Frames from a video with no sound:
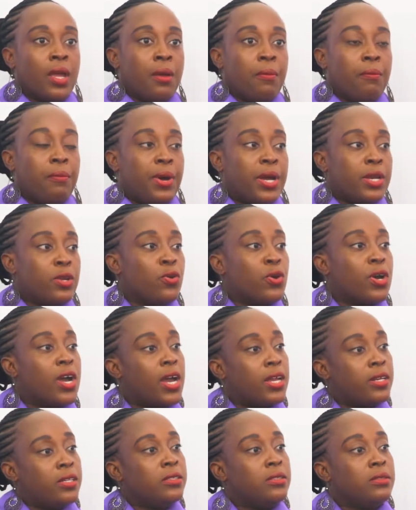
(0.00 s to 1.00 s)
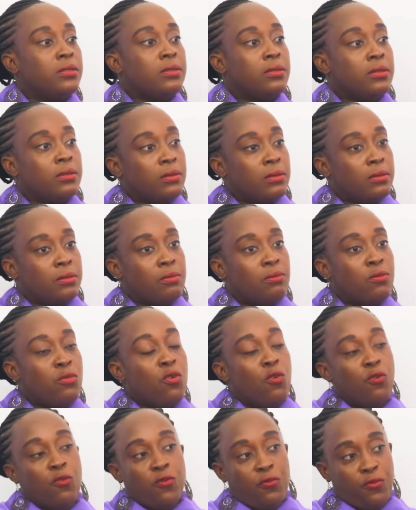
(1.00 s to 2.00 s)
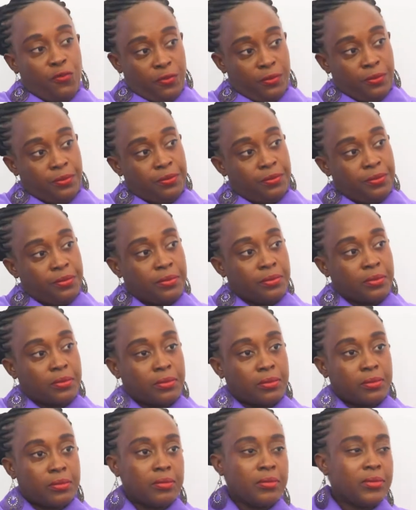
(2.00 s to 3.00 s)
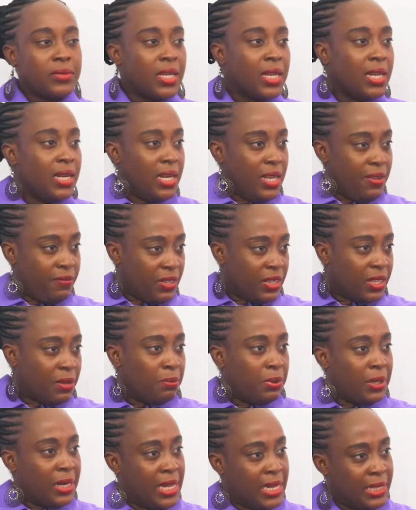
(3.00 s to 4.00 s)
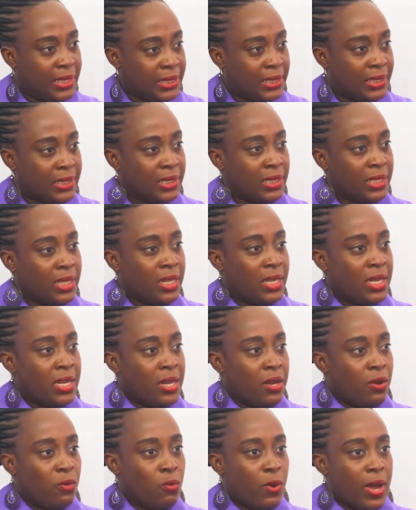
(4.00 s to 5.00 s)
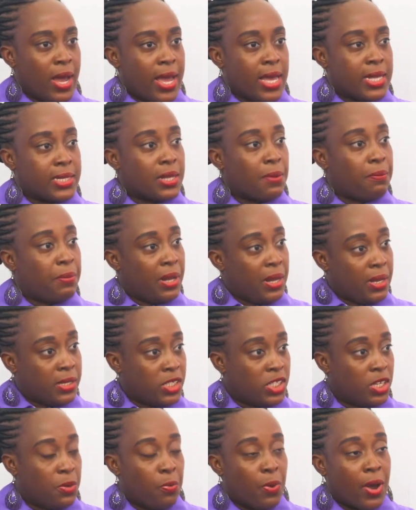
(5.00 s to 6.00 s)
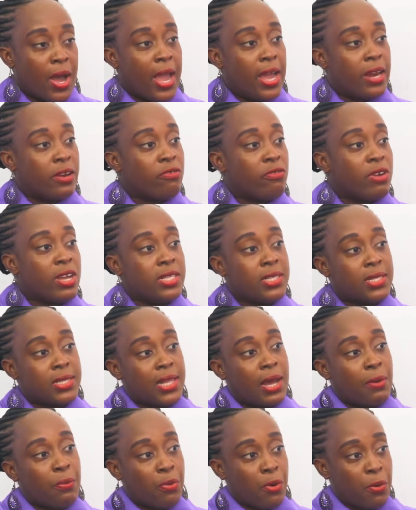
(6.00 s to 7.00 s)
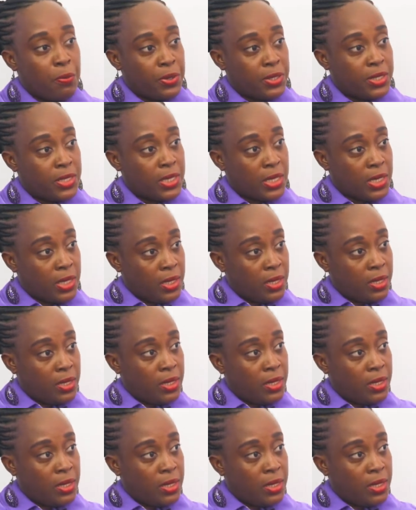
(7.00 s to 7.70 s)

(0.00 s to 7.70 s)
But you can live in a place where it's a bit cheaper and rent that property.